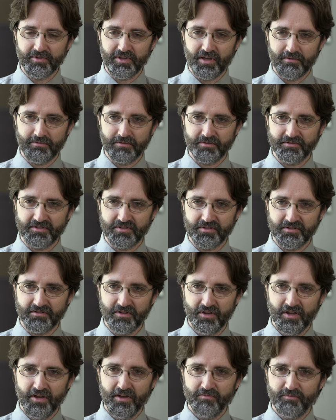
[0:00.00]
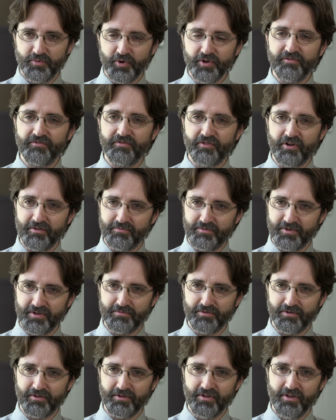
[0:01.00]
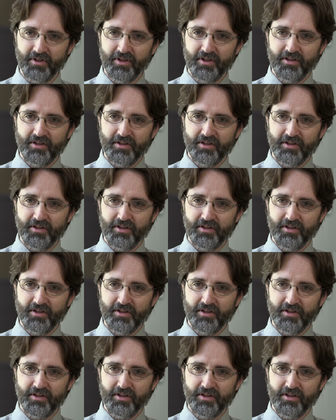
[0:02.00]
to be able to put in front of people